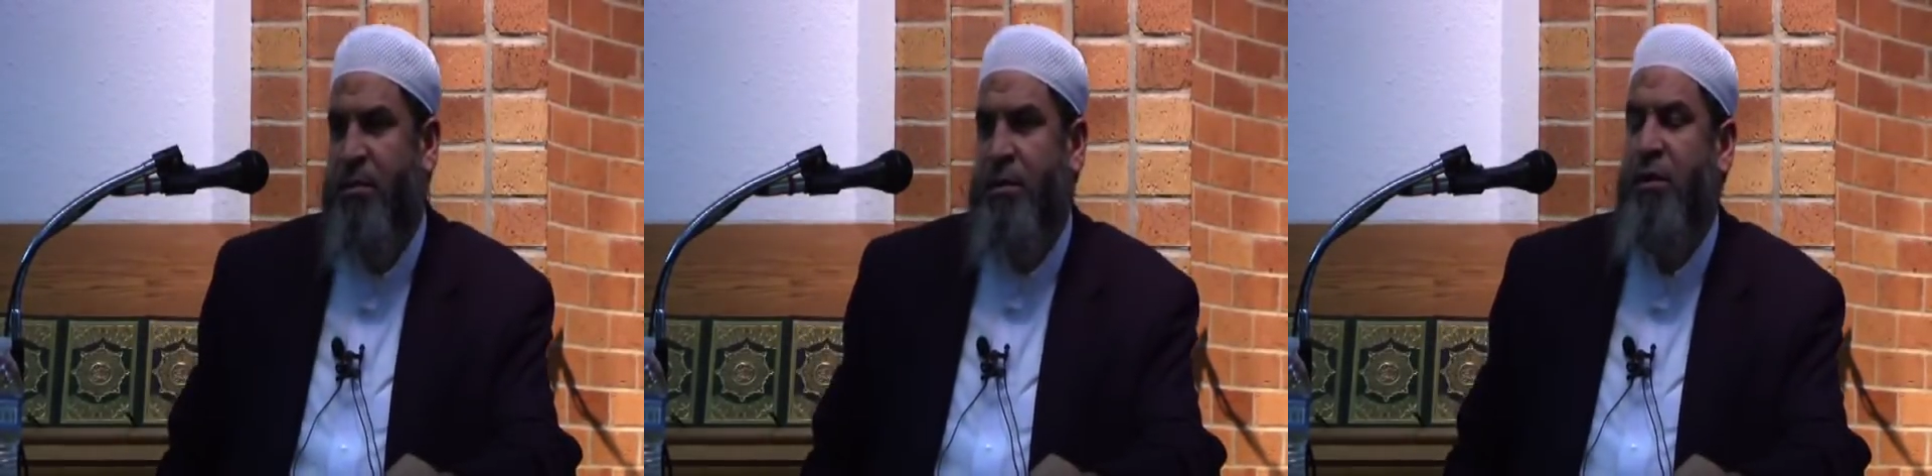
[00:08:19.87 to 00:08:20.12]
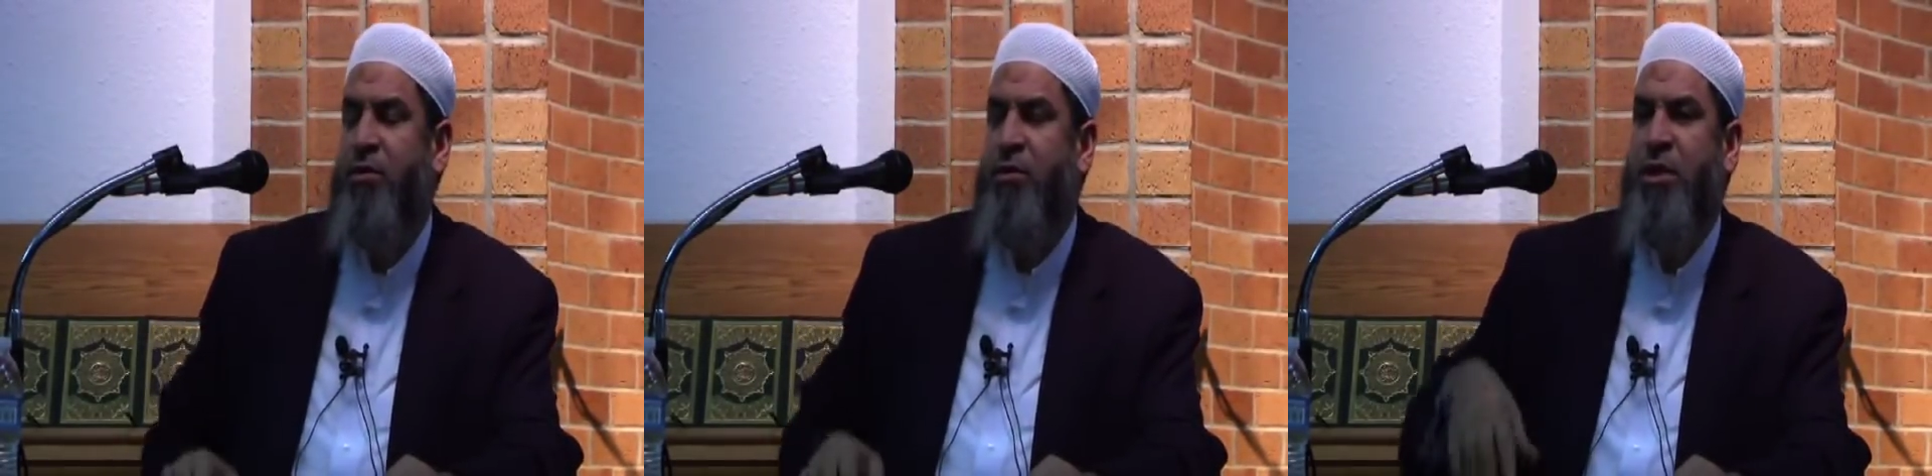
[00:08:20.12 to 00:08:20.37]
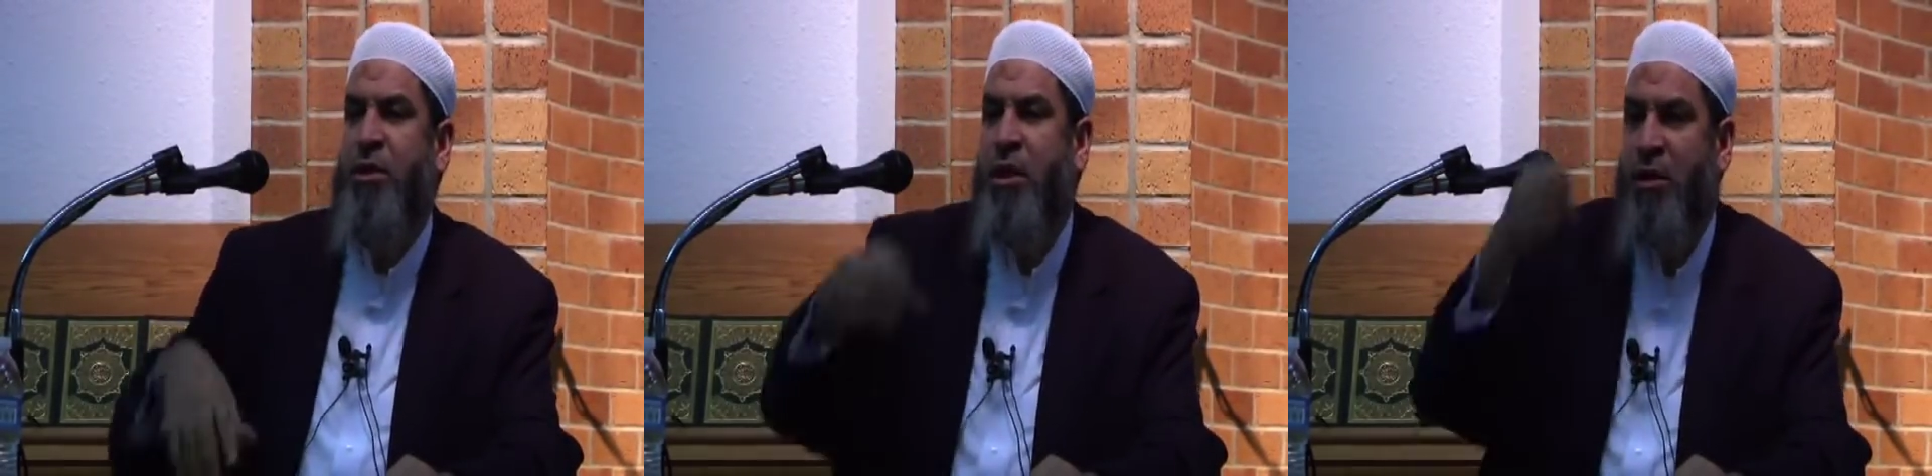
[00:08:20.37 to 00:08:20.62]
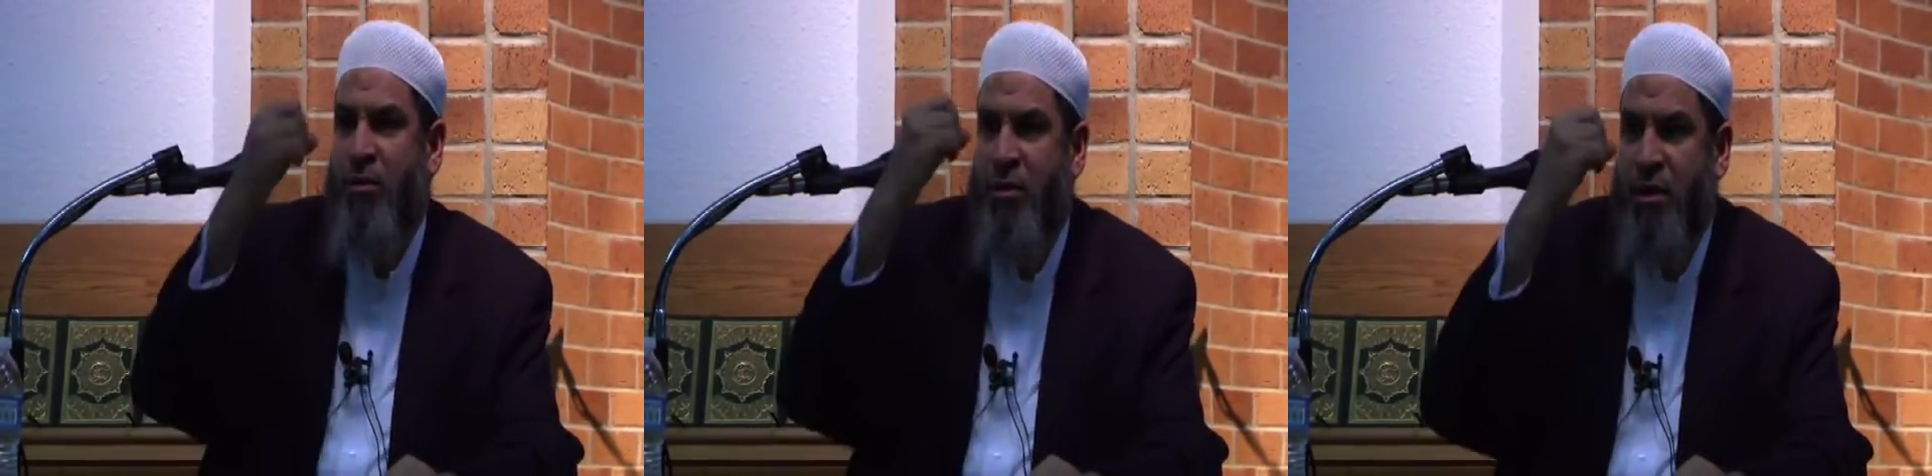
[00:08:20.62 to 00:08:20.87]
He used to
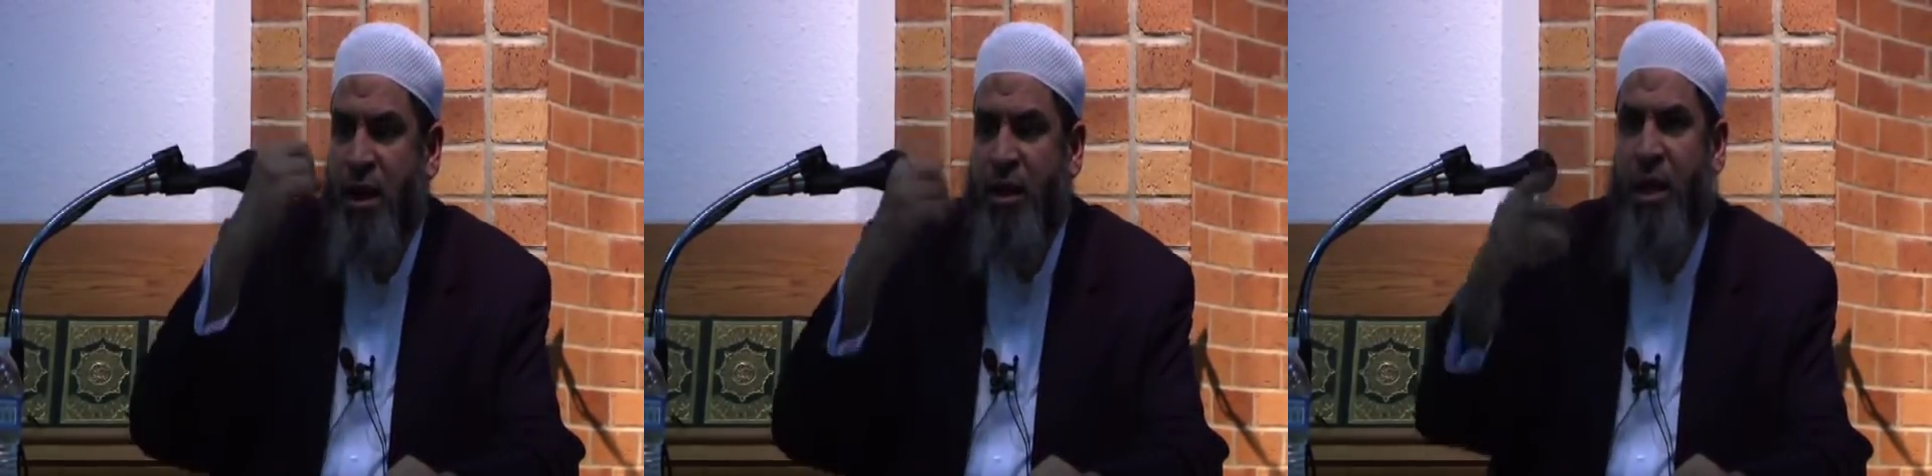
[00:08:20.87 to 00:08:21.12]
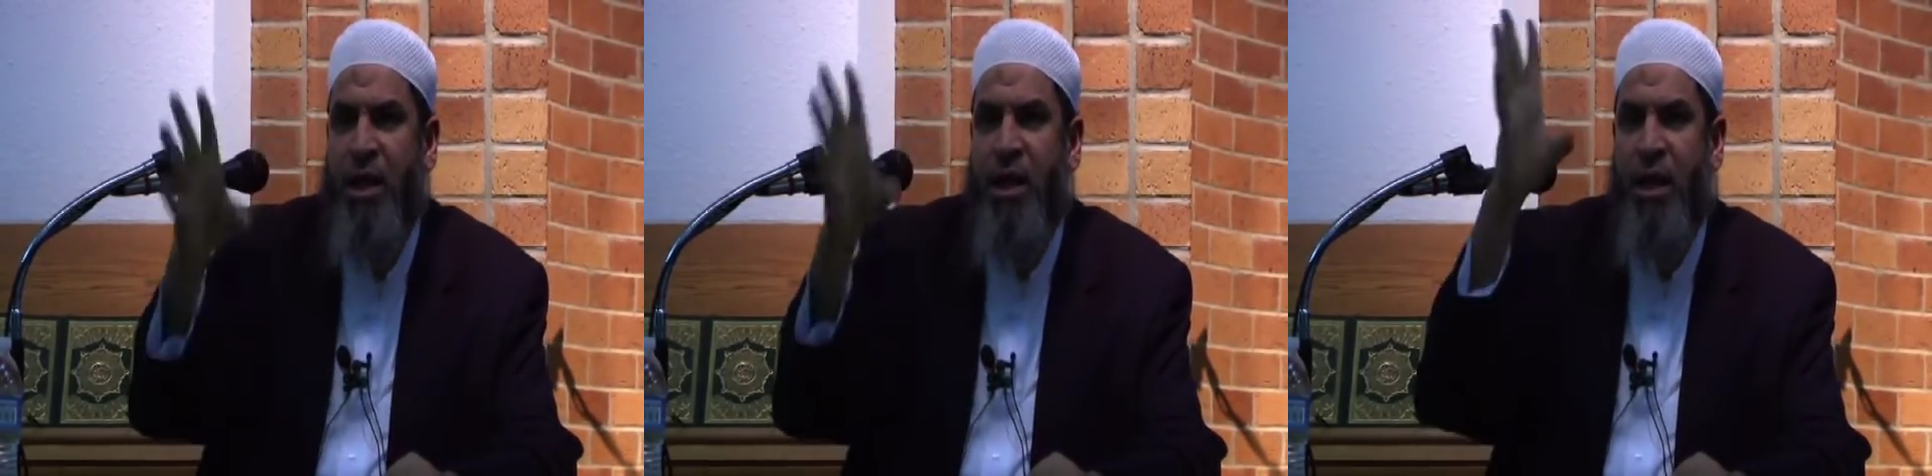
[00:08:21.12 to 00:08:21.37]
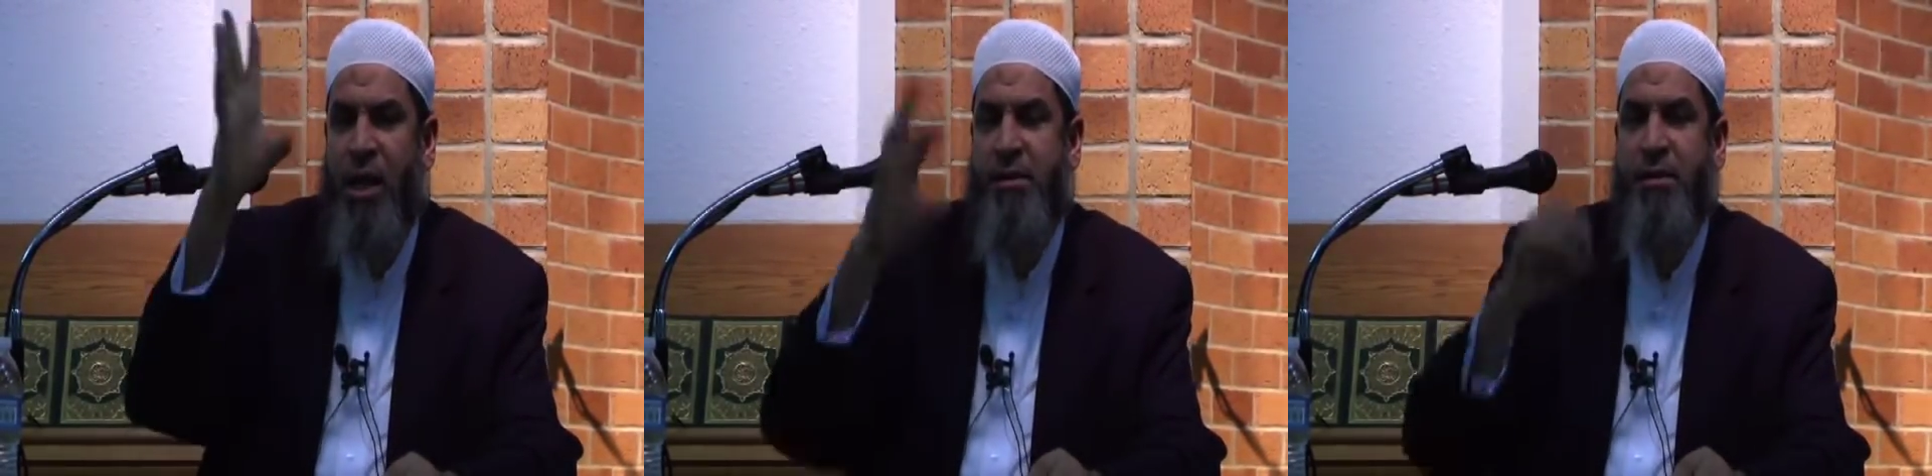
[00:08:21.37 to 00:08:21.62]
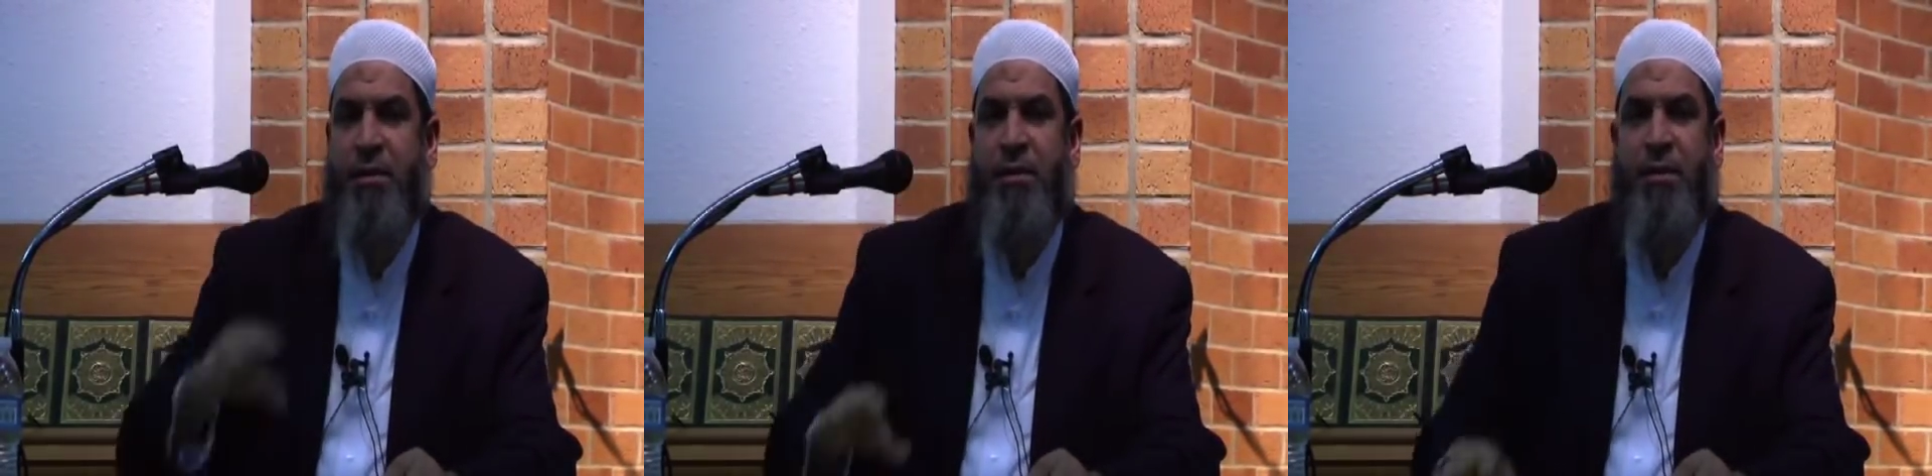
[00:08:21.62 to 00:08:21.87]
steal your sadaqah,